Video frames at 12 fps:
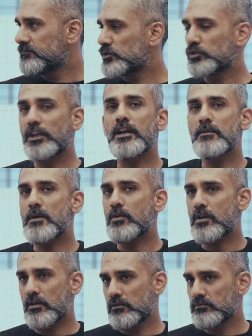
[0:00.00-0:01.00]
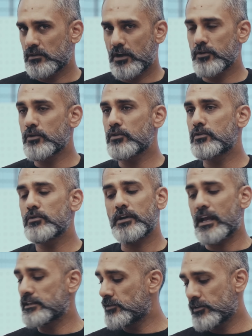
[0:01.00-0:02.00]
So think about how you're going to do it.
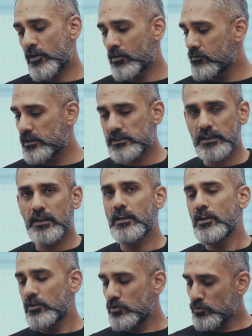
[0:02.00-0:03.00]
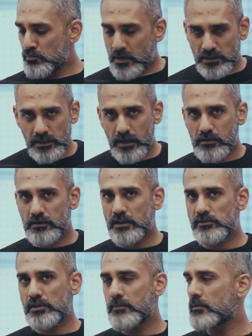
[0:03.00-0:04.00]
As I always say, you must get a
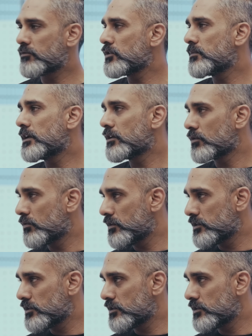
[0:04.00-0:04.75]
test ride before you make your own